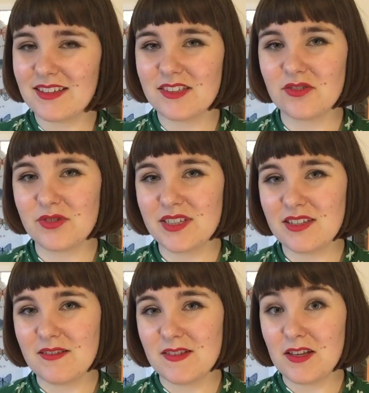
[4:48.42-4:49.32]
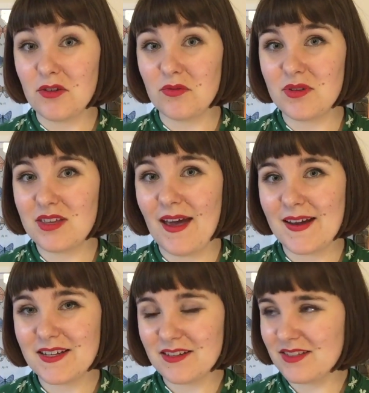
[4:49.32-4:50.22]
these stories is that you
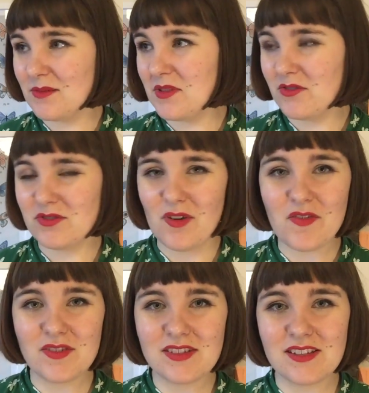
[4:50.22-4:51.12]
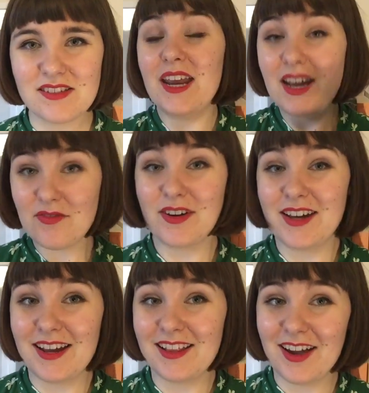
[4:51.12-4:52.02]
get some of those references in
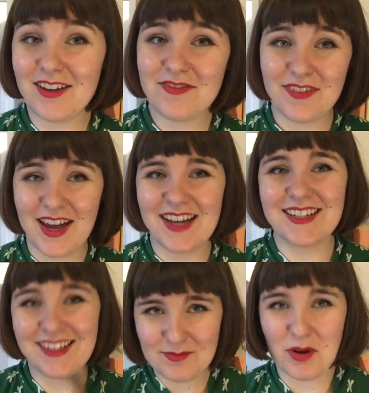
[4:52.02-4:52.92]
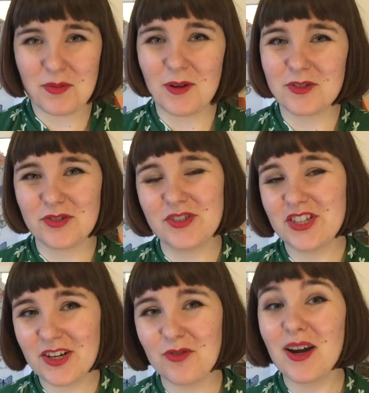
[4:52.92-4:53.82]
everyday life and in pop culture in
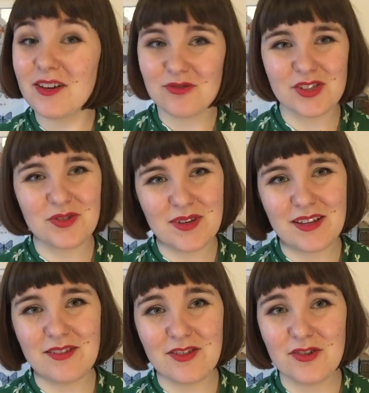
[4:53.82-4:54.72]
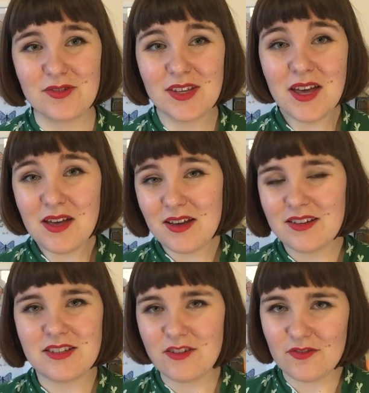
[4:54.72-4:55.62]
general, and also in those
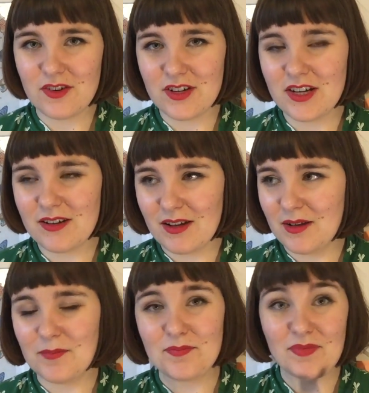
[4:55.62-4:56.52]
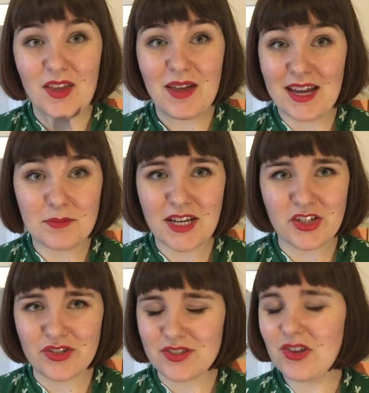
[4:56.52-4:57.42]
different um,
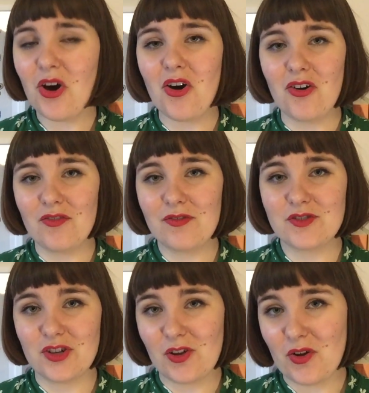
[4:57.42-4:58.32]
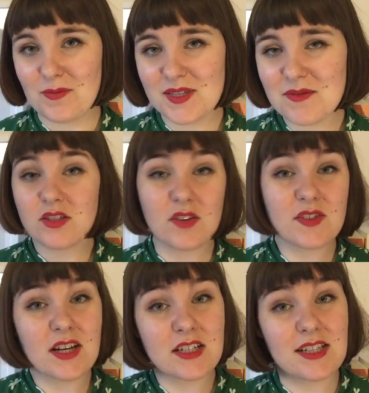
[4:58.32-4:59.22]
adaptations of Sherlock Holmes. So I've
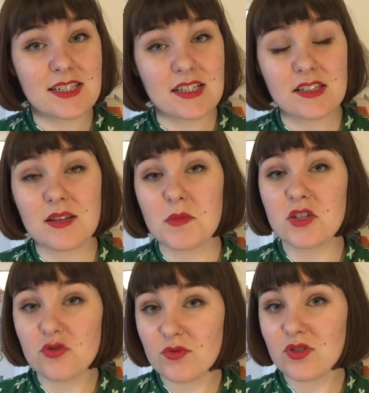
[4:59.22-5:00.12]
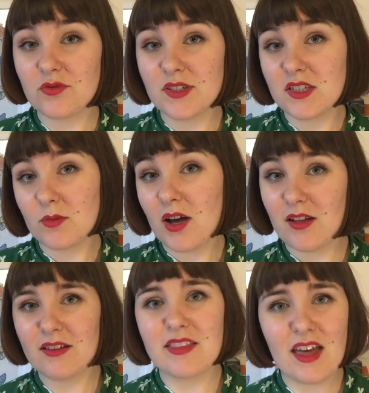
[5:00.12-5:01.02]
started listening to some of the short stories as well,
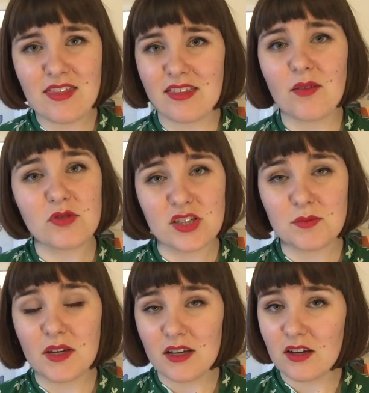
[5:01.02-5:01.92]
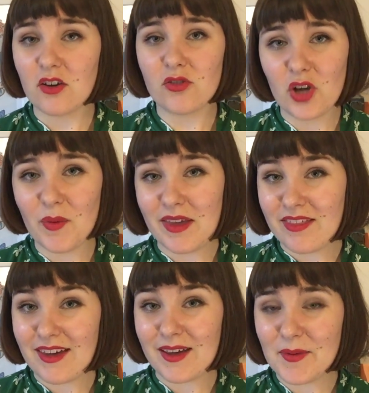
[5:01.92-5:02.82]
and I think that will just be an ongoing
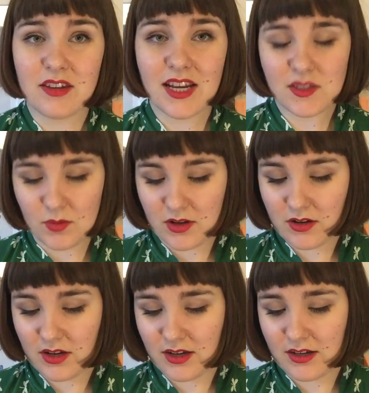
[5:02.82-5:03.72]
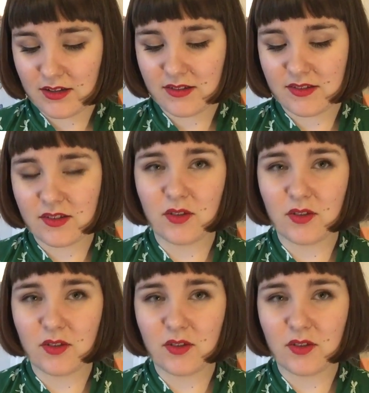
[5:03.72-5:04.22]
thing. The next one is